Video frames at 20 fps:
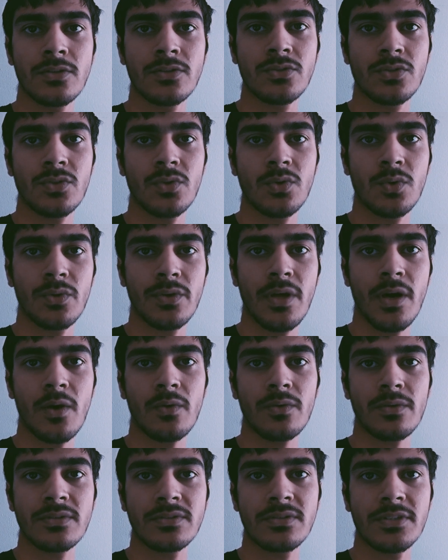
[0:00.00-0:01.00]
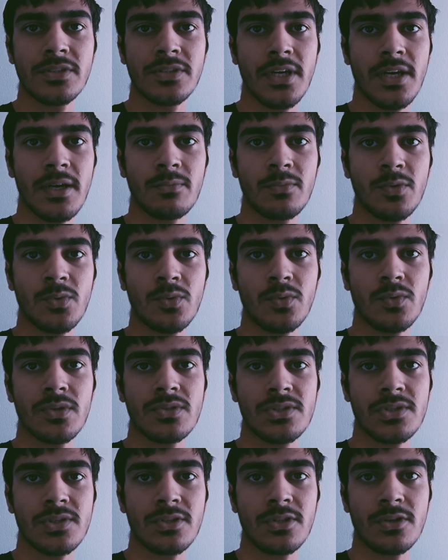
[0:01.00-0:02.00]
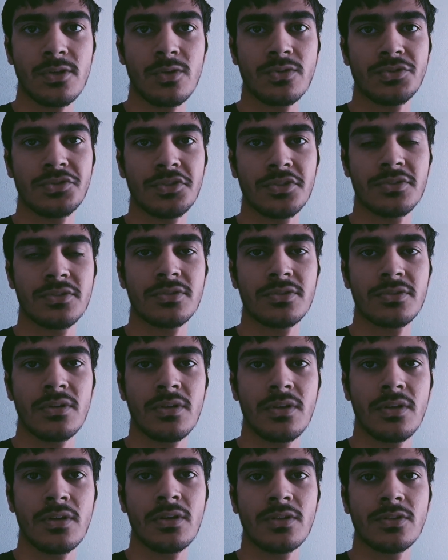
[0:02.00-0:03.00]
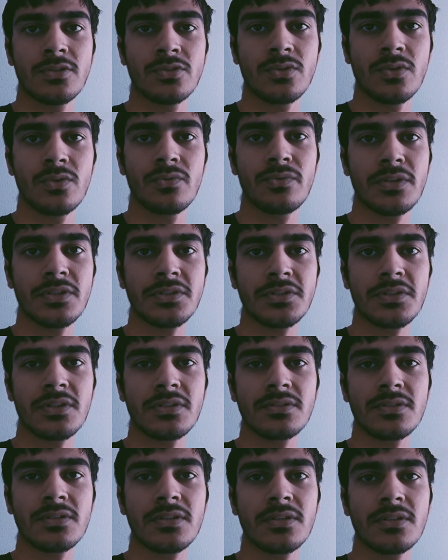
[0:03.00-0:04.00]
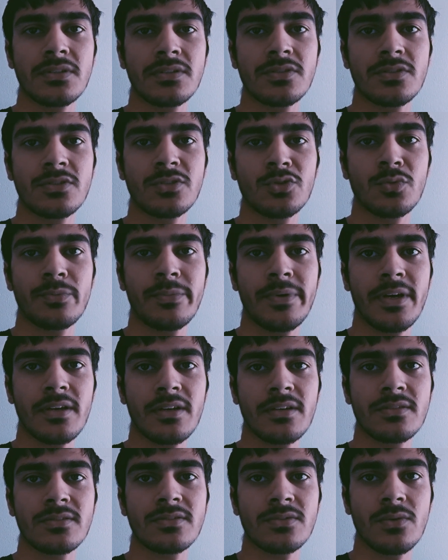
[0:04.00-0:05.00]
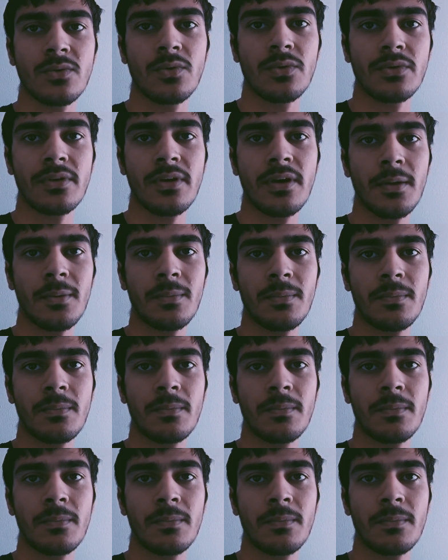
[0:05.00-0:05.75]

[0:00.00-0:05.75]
so now it is the time to answer the questions. So first answer is to make its own hype,